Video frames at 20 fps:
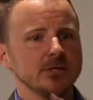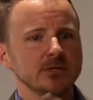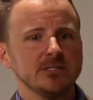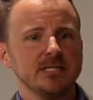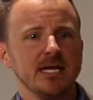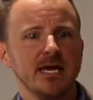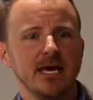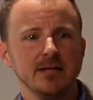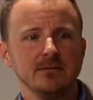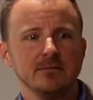are
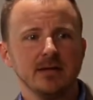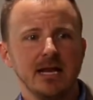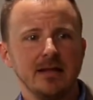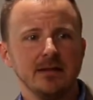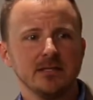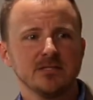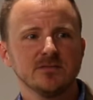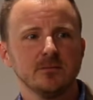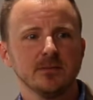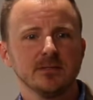dead, and
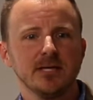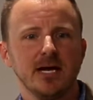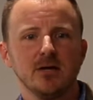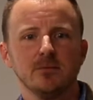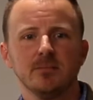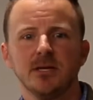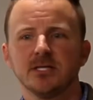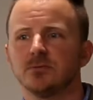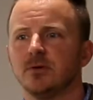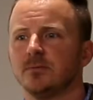that's from a guy who
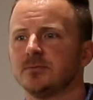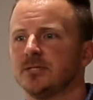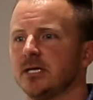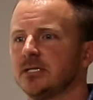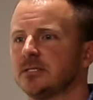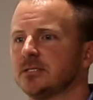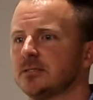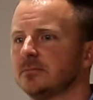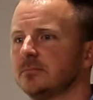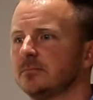makes
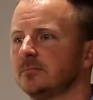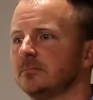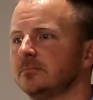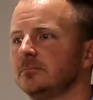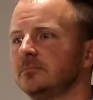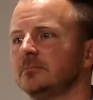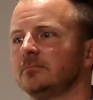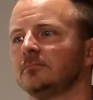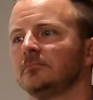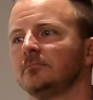websites
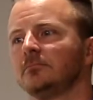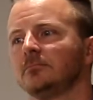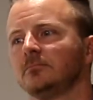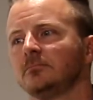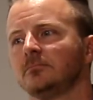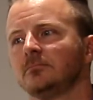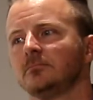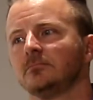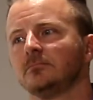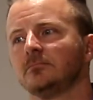
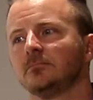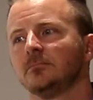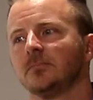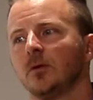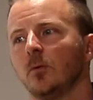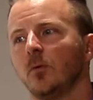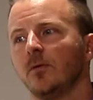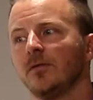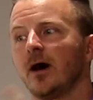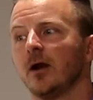
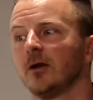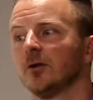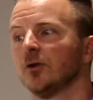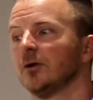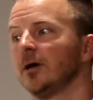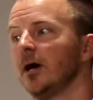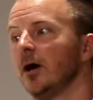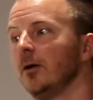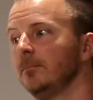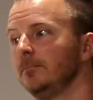without a
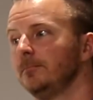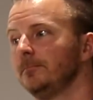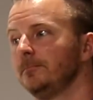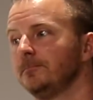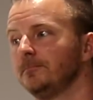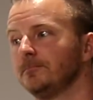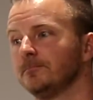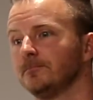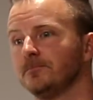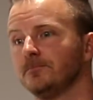little help.
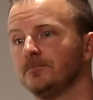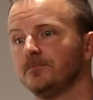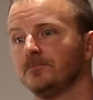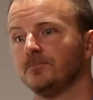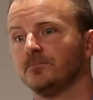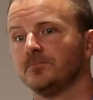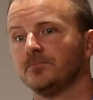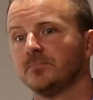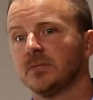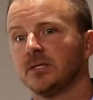
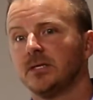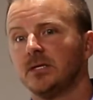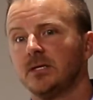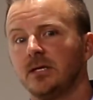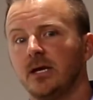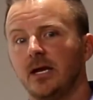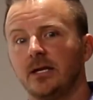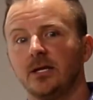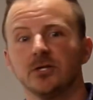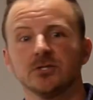
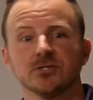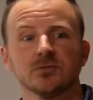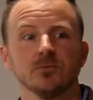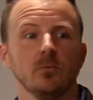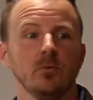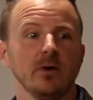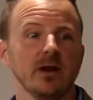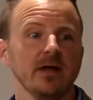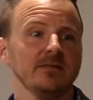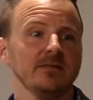And here's what I